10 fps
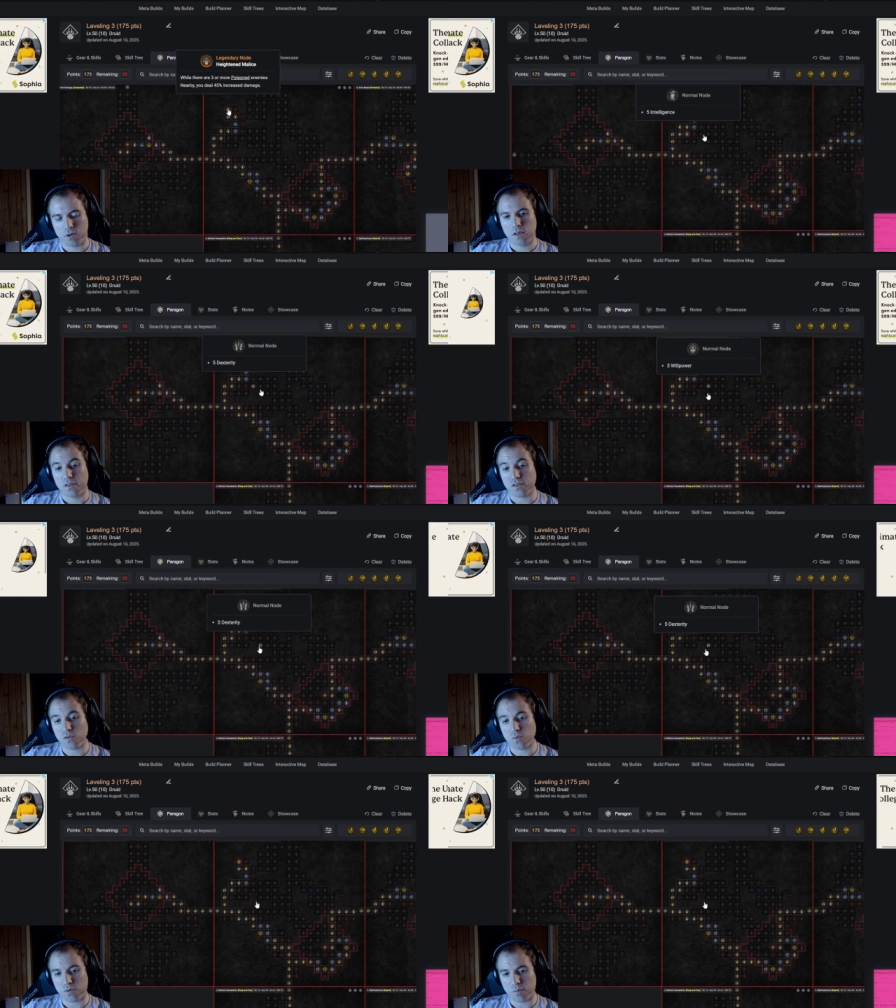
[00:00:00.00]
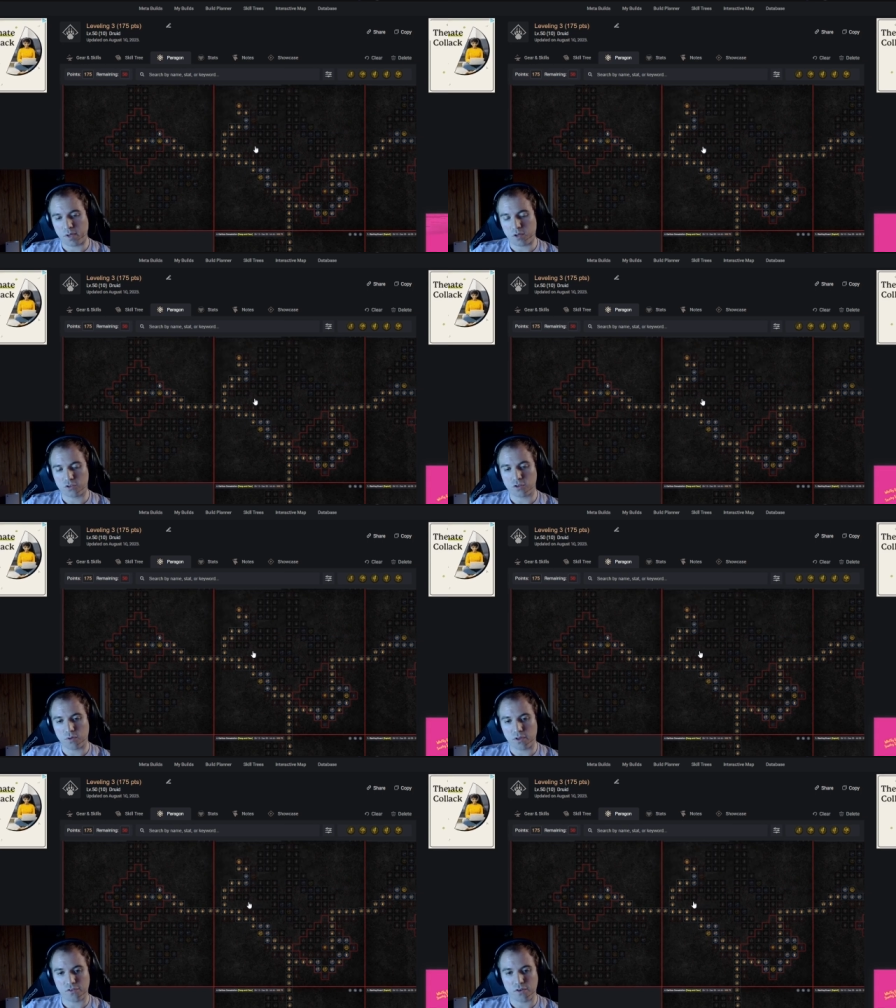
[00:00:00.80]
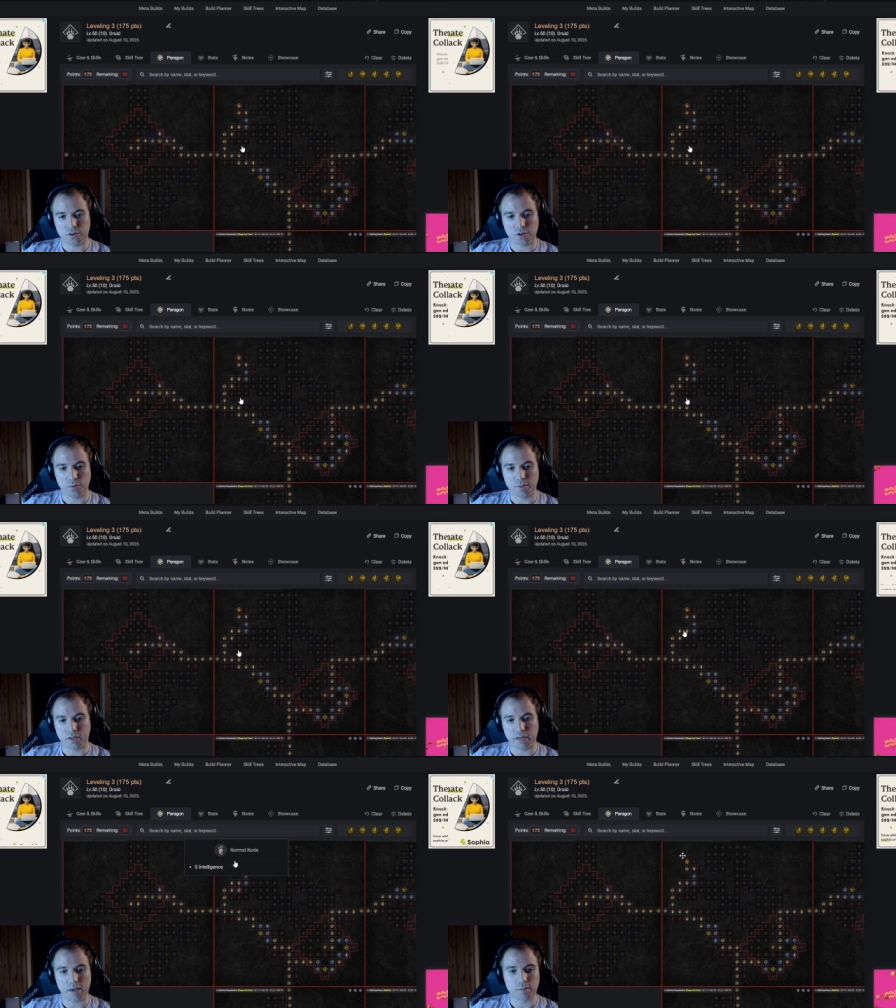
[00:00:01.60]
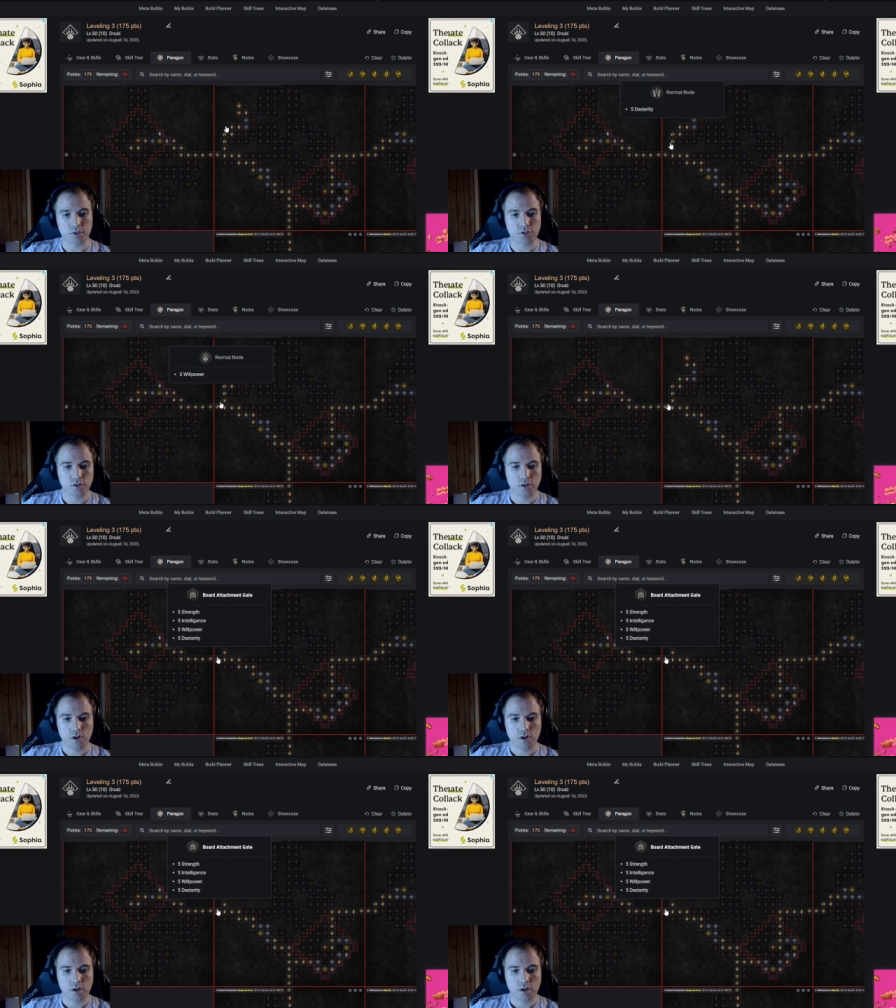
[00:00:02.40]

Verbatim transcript: This is where the build should really start to do big damage.